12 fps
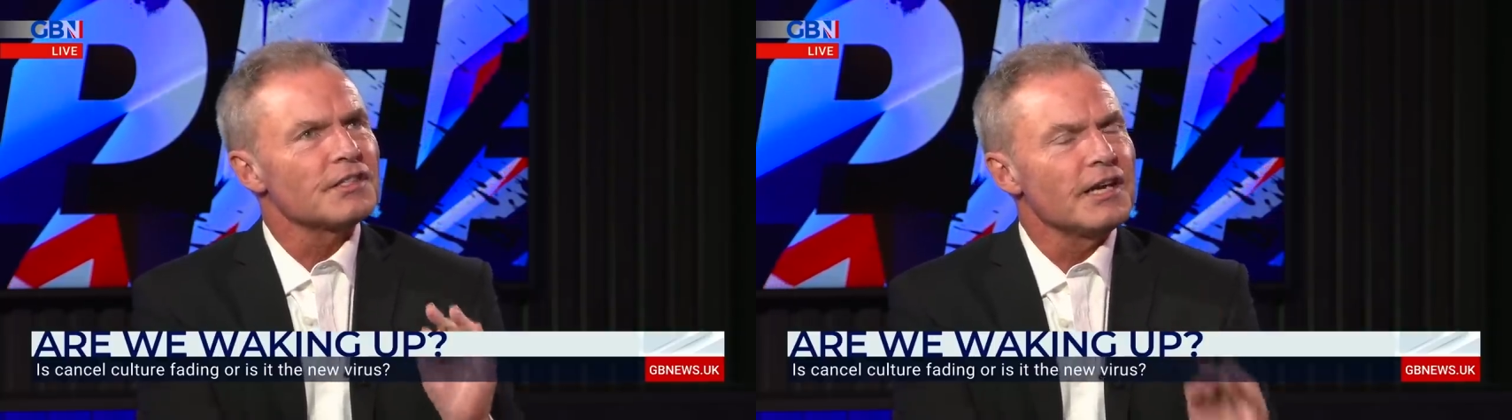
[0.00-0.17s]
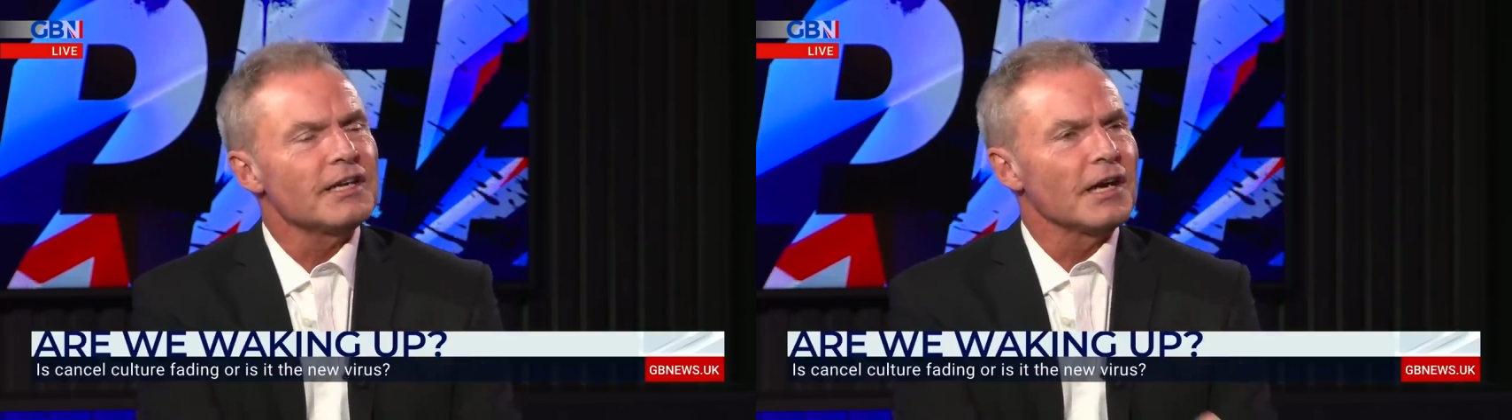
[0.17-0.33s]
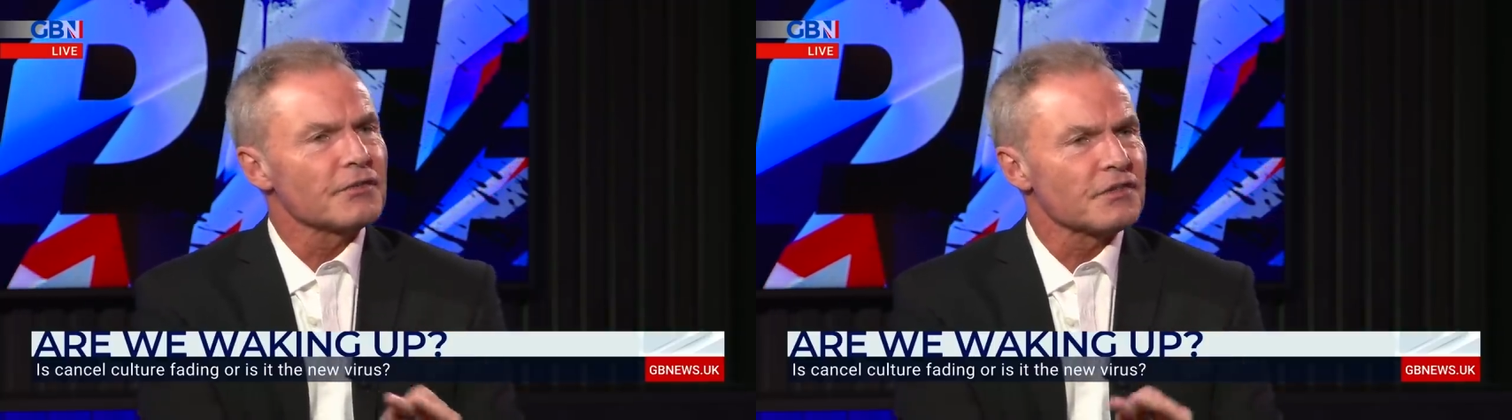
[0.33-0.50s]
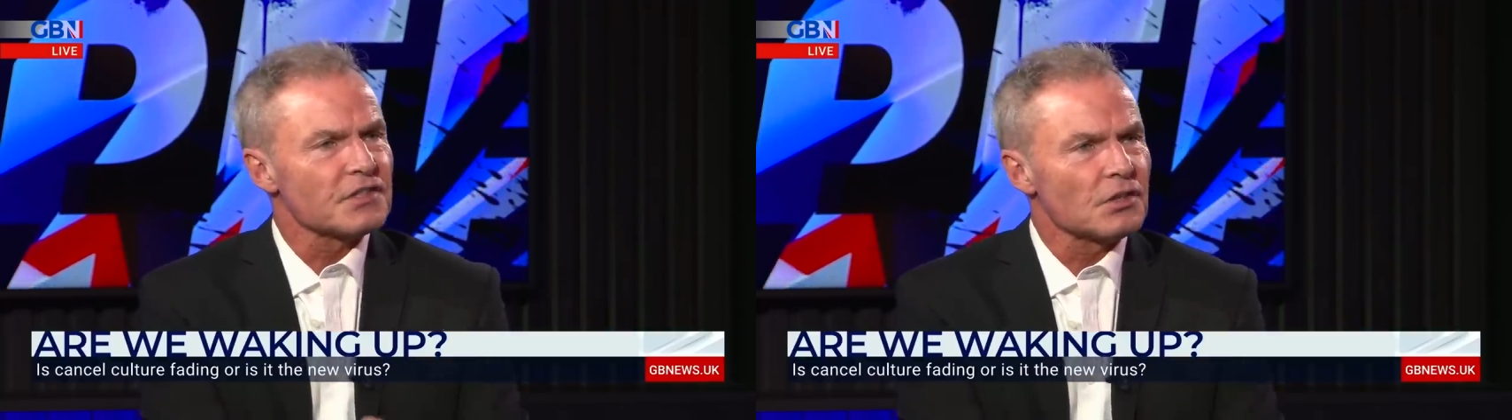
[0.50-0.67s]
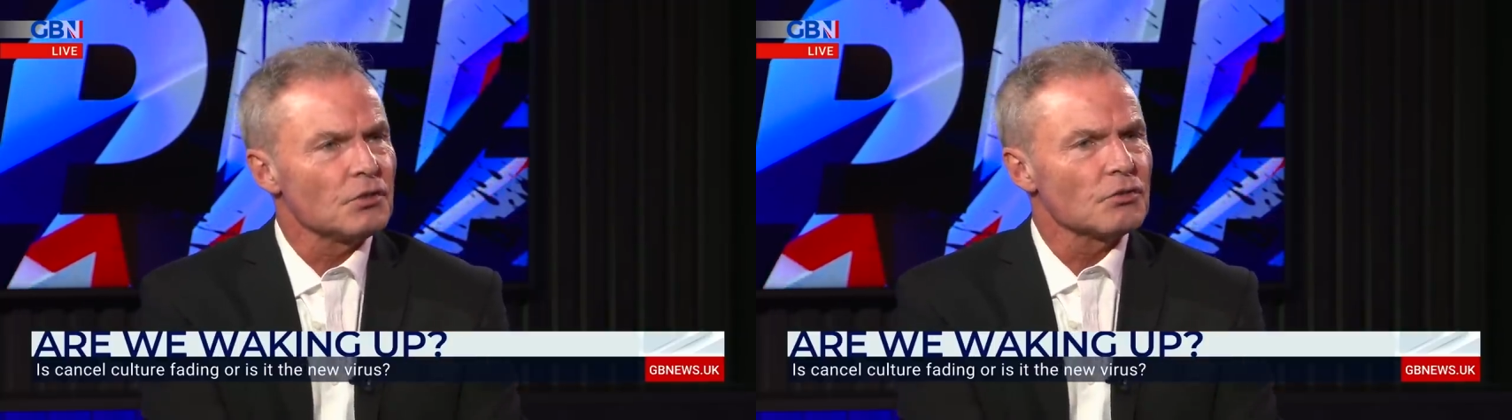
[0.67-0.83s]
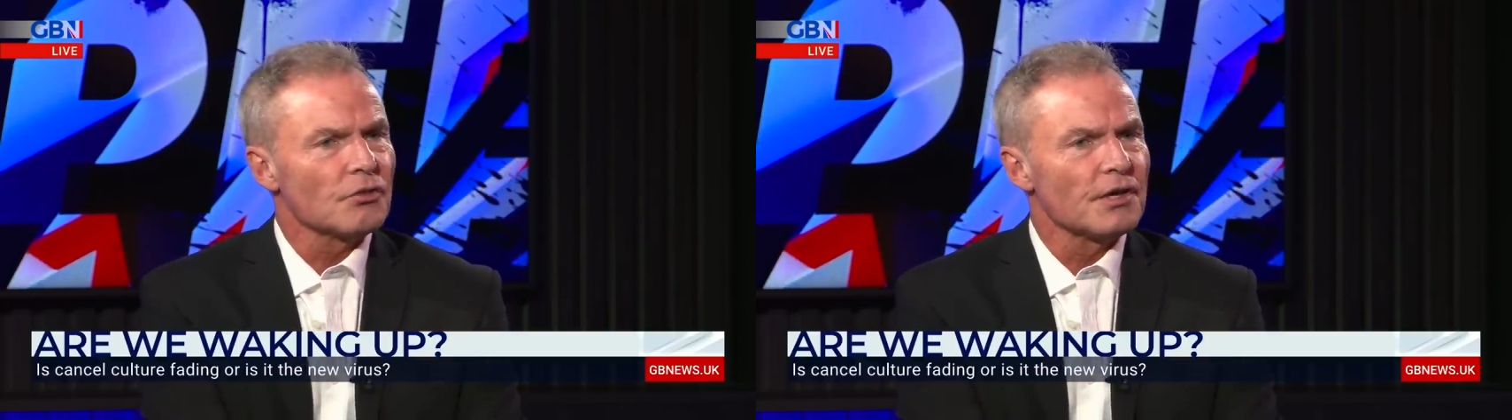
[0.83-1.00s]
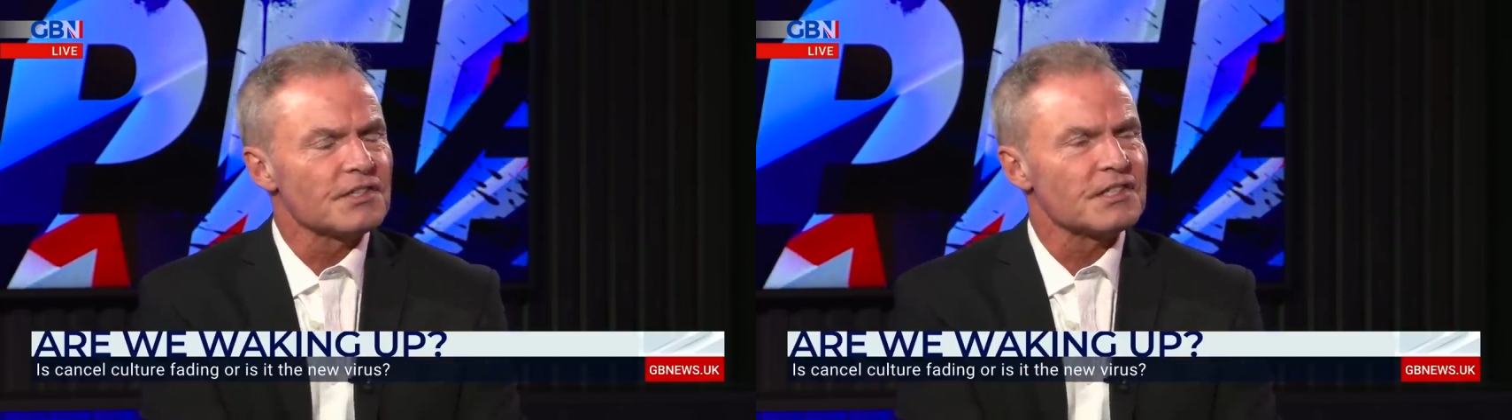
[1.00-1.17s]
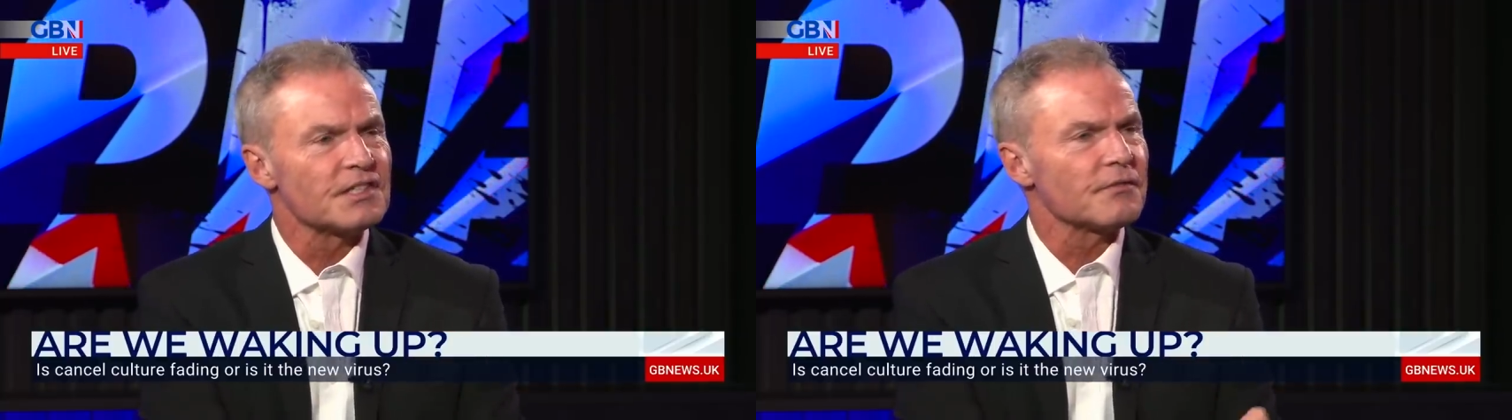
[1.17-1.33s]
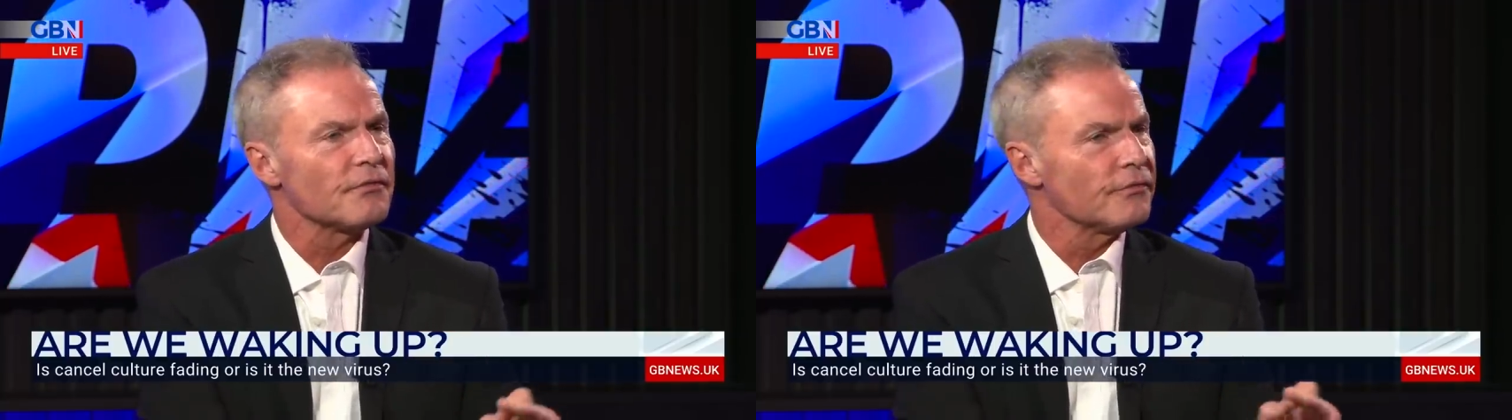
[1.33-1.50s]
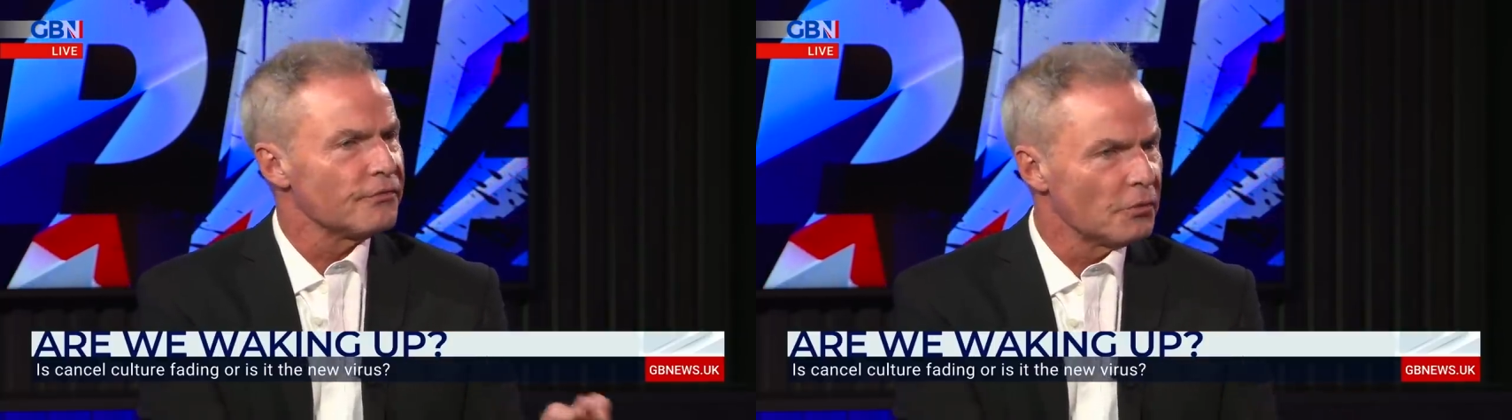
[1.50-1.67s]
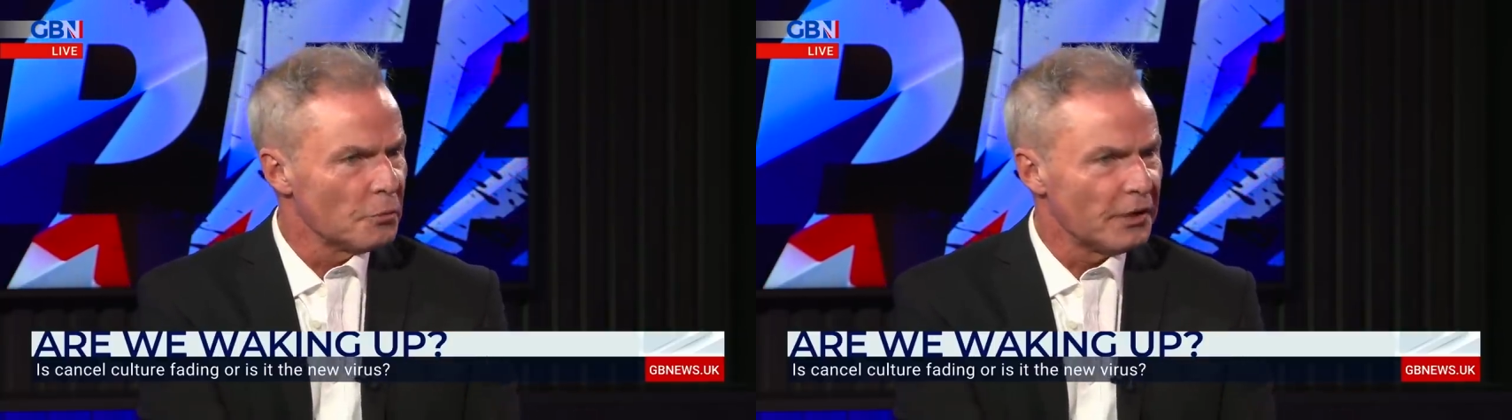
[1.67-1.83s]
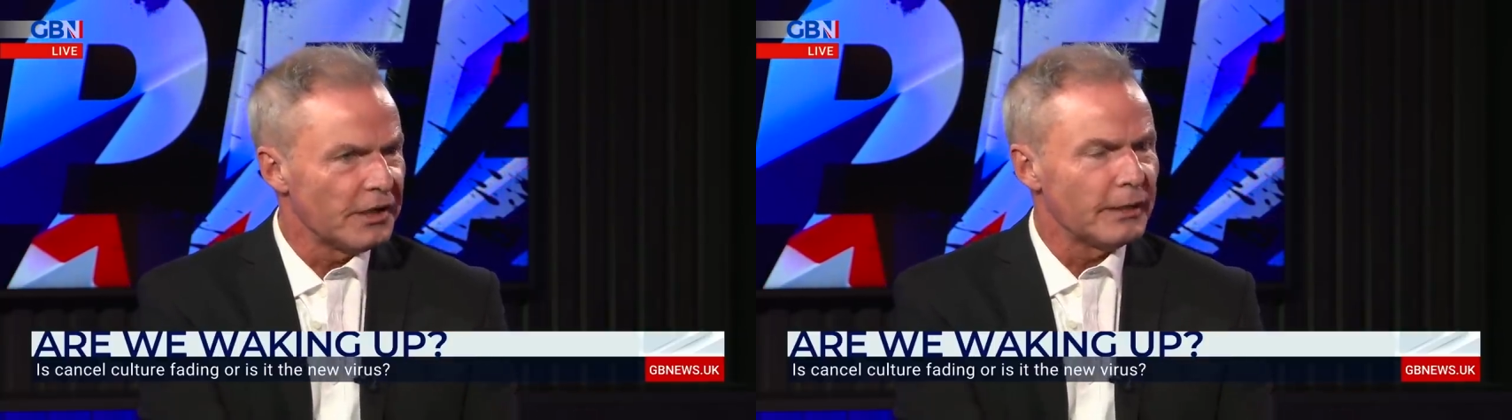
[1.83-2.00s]
take out of this whole crisis
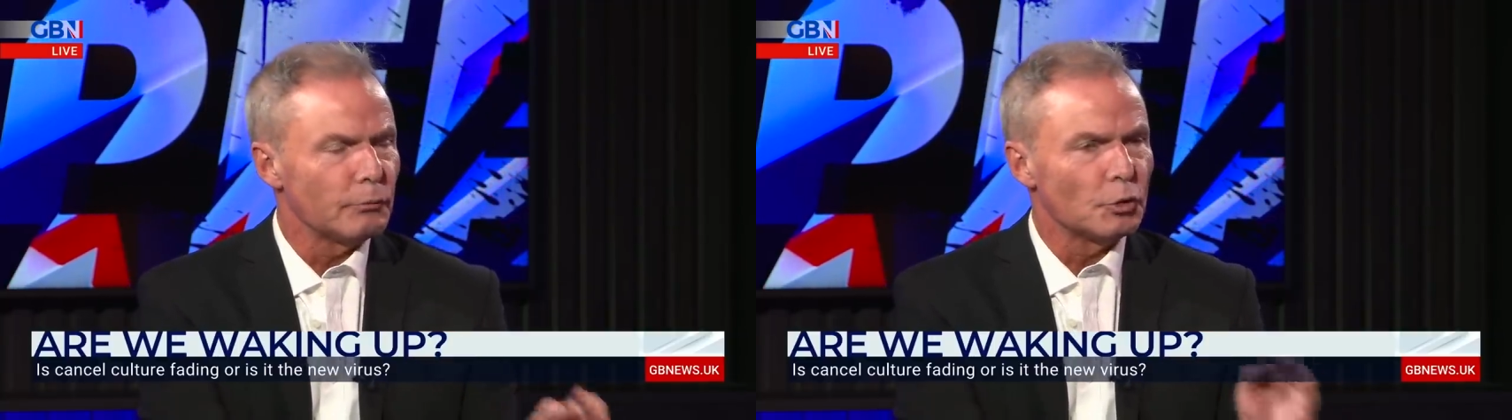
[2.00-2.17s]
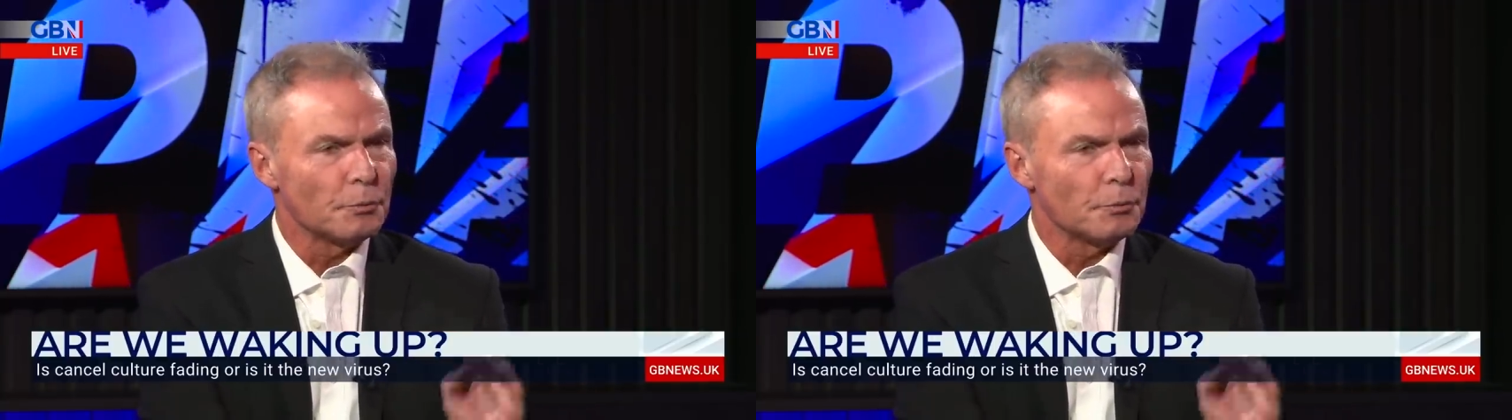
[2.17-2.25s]
for me,